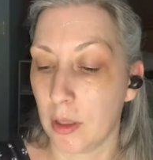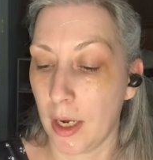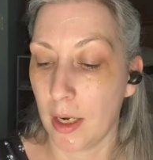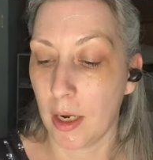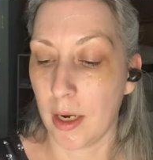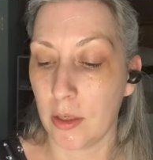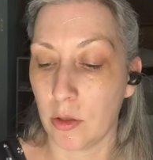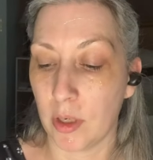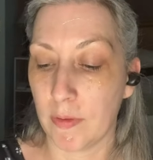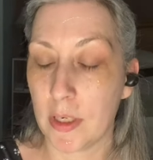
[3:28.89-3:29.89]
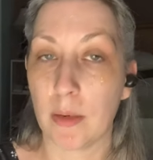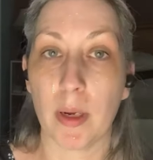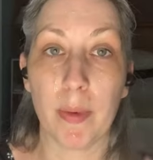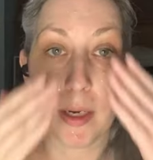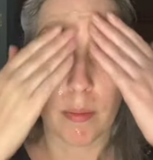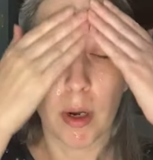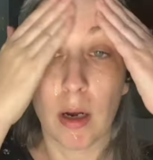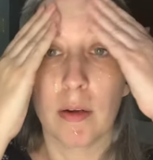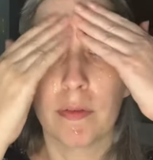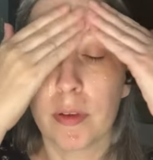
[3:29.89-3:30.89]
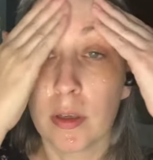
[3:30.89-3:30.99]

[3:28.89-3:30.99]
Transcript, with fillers: and I don't even take my makeup off